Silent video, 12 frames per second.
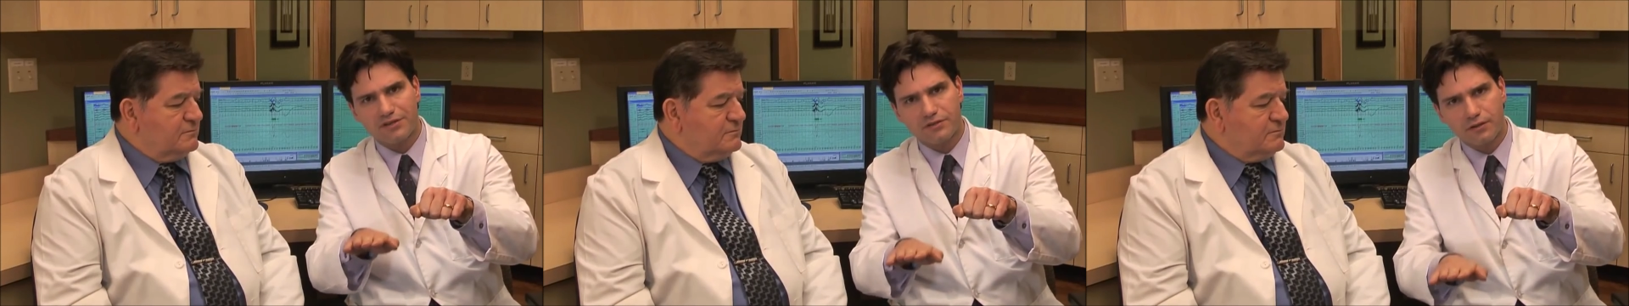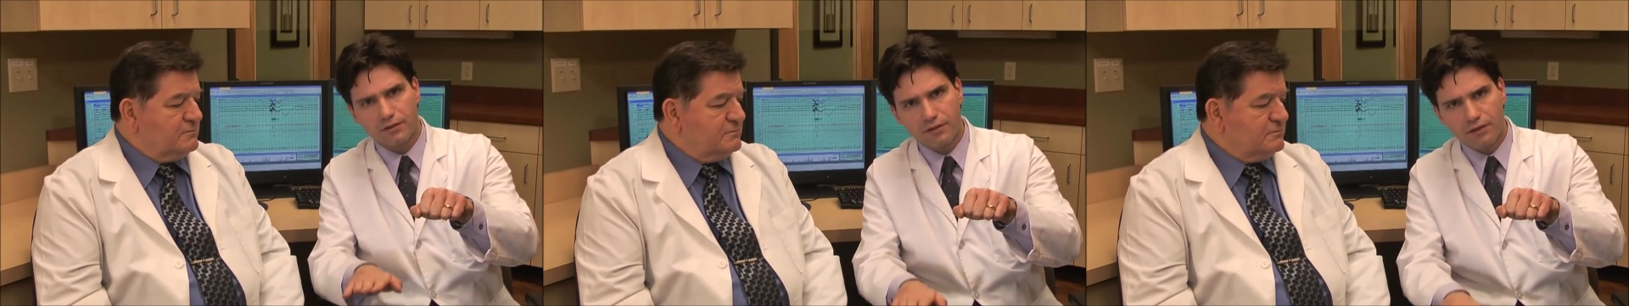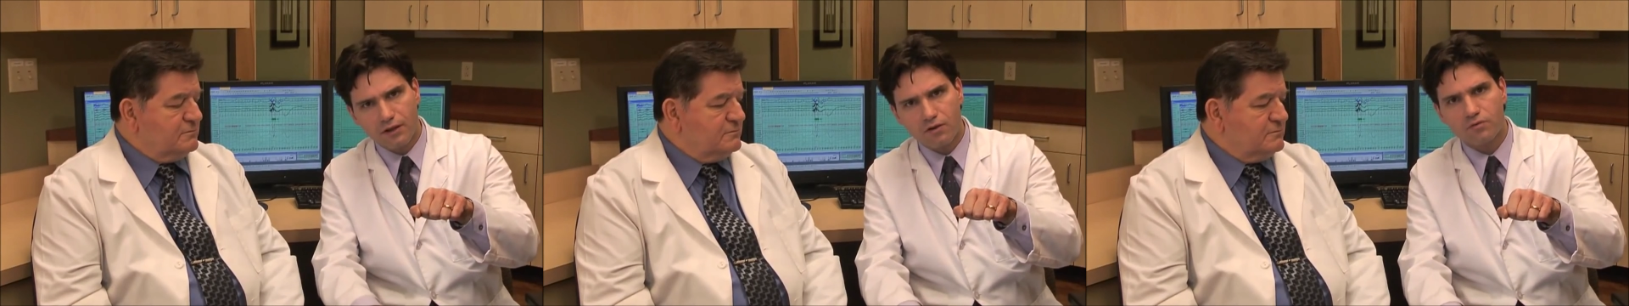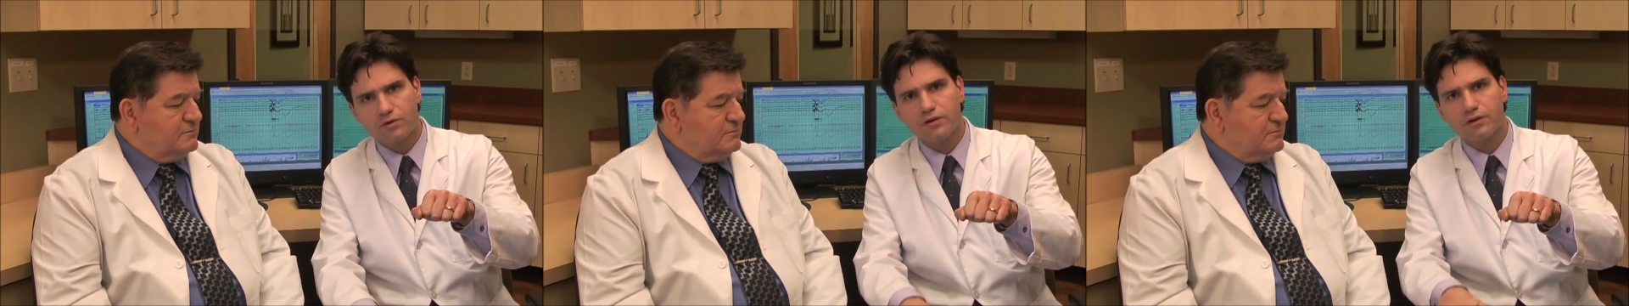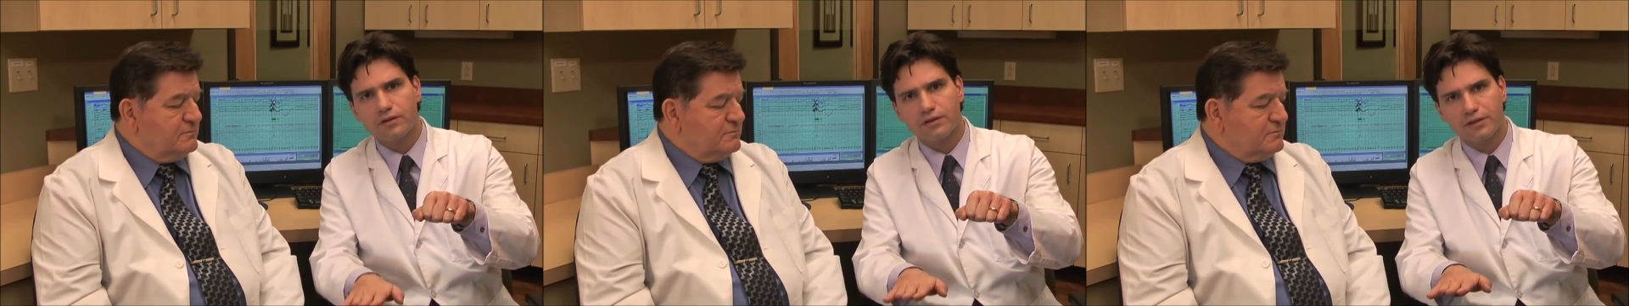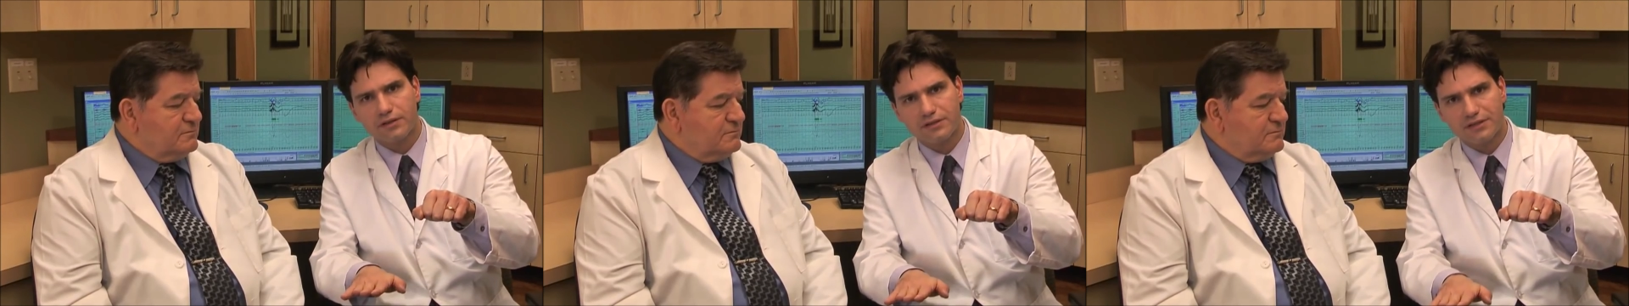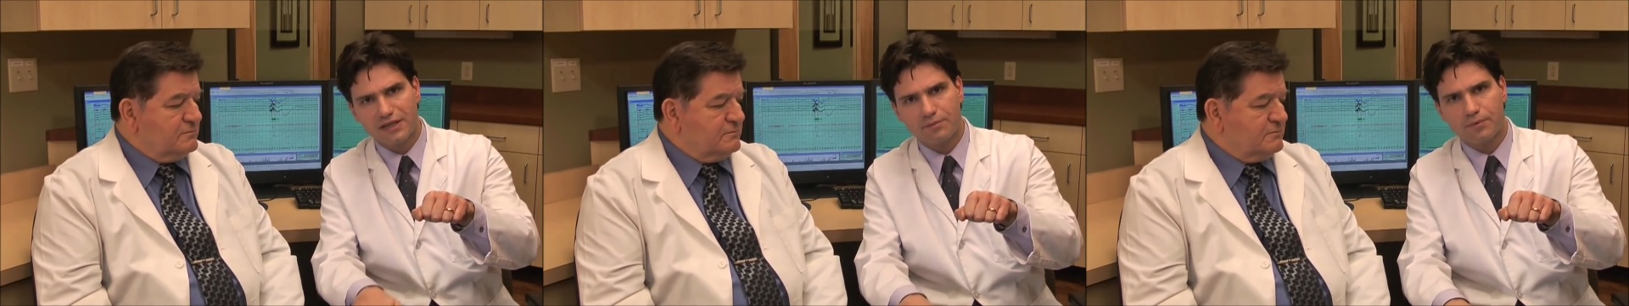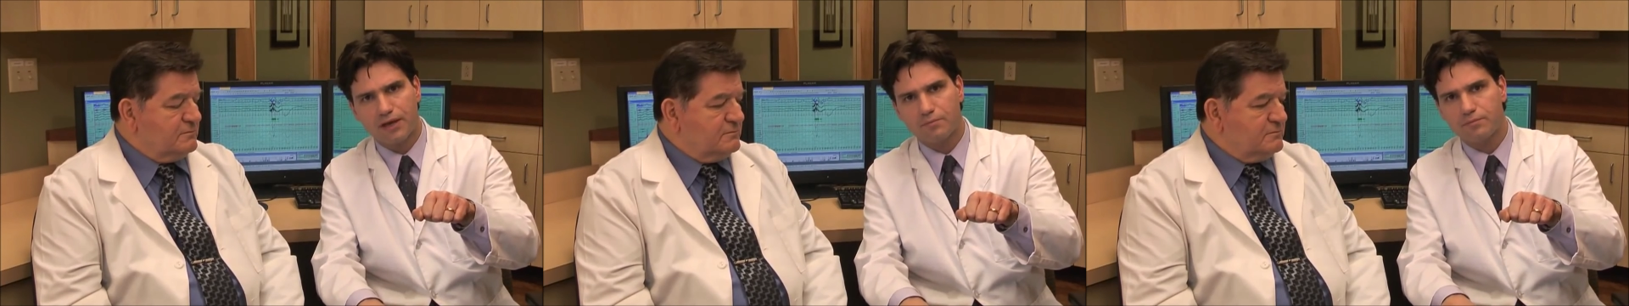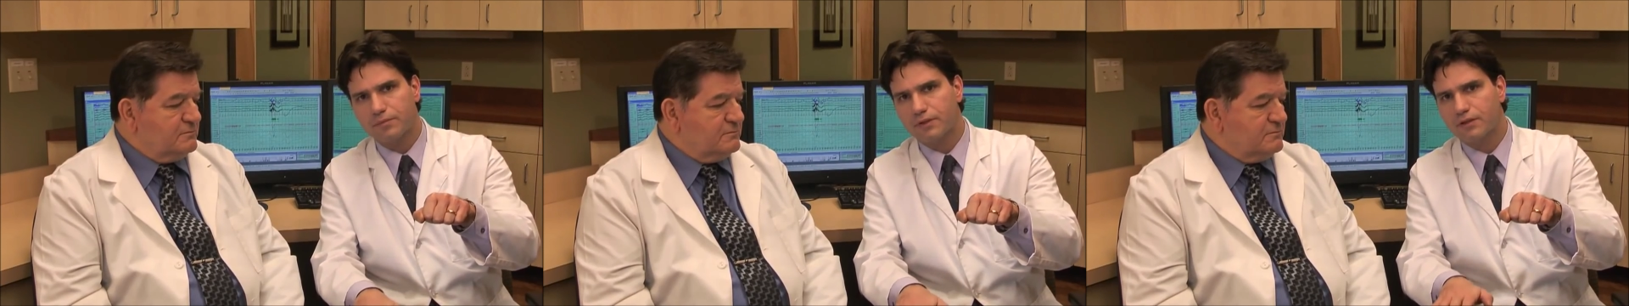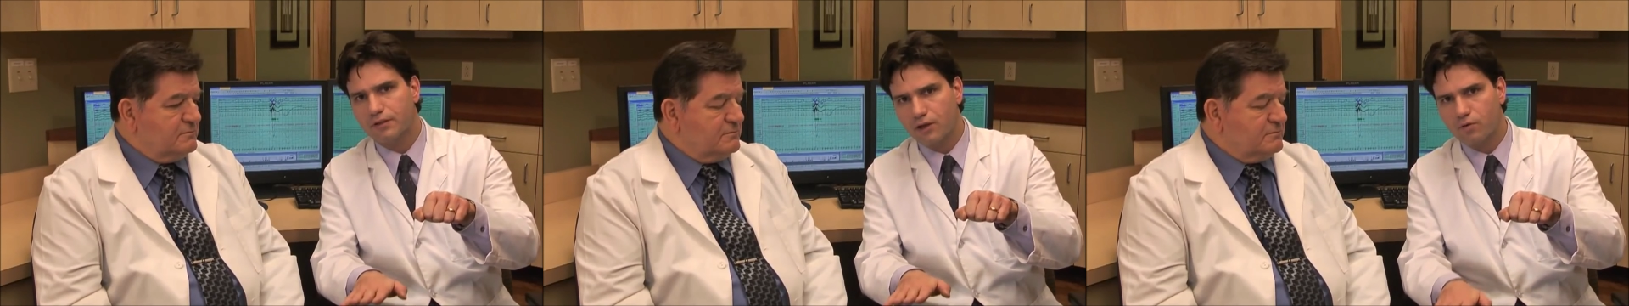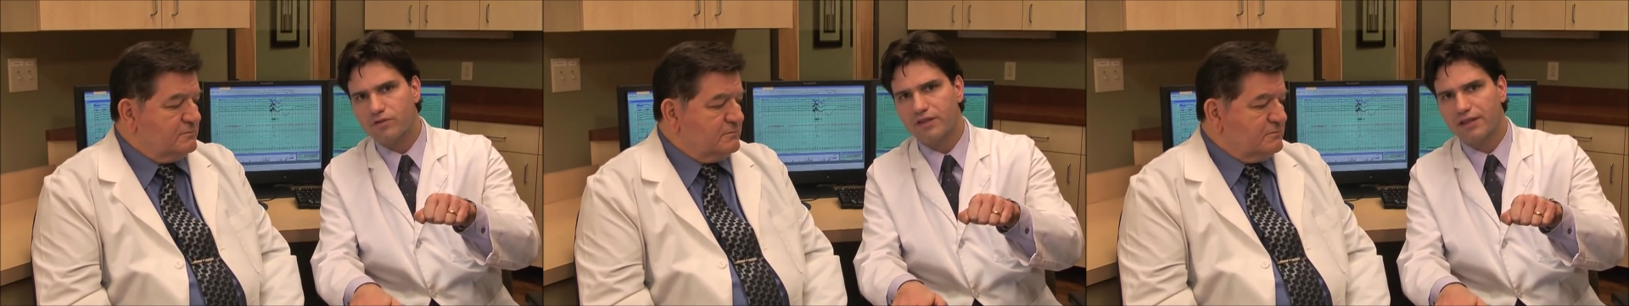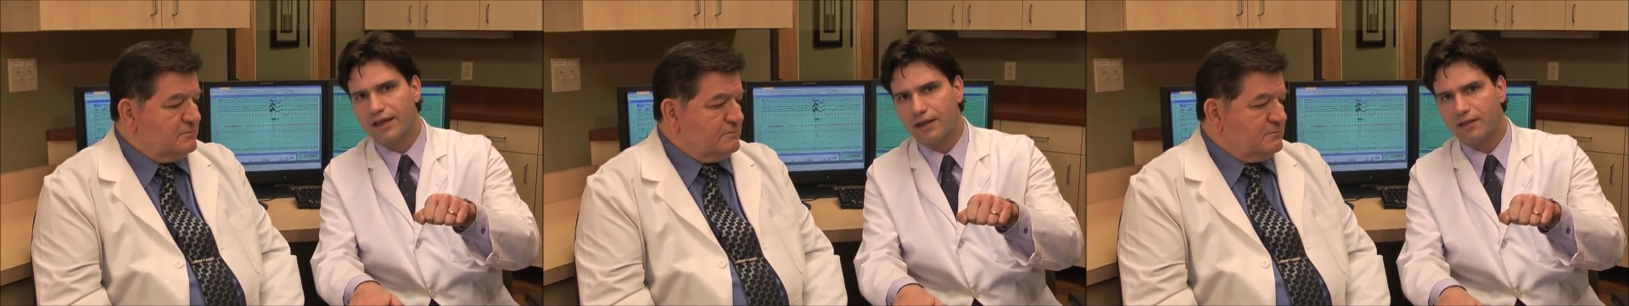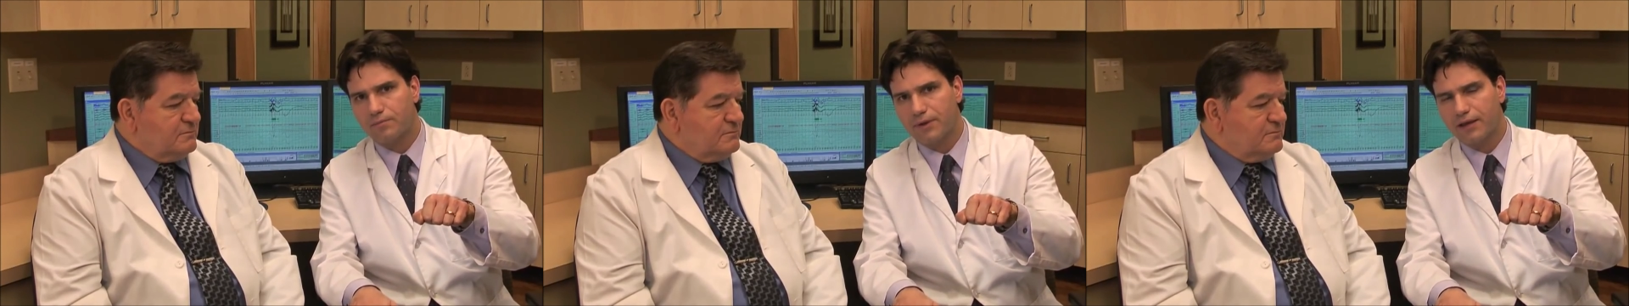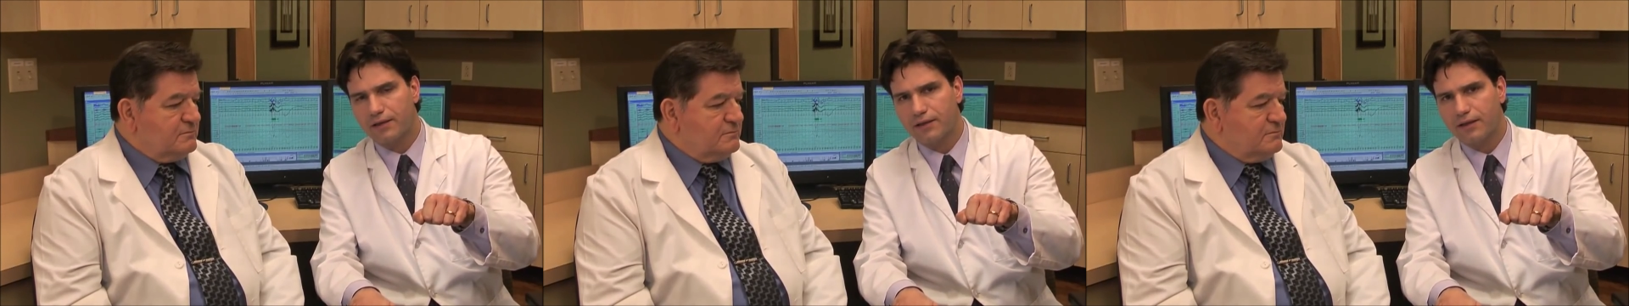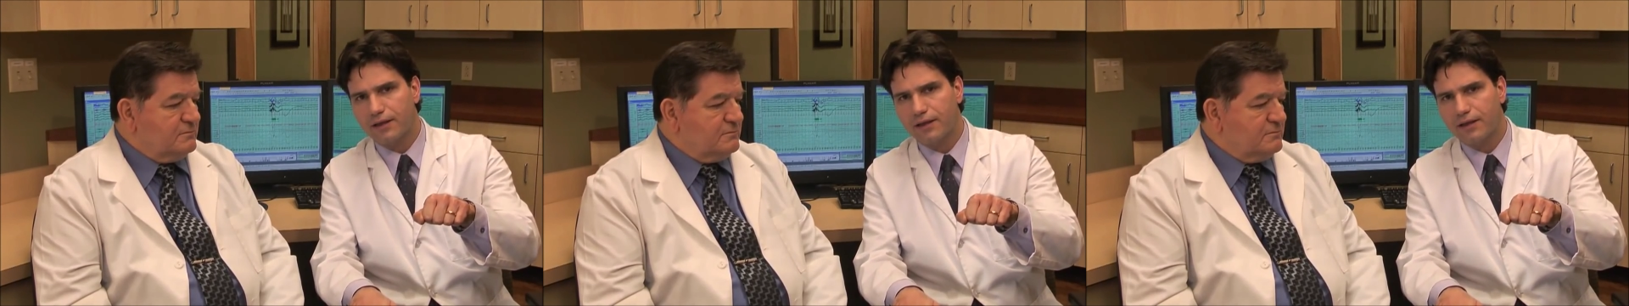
Speaker 1: is to lower the CPAP, lower than the head of the bed.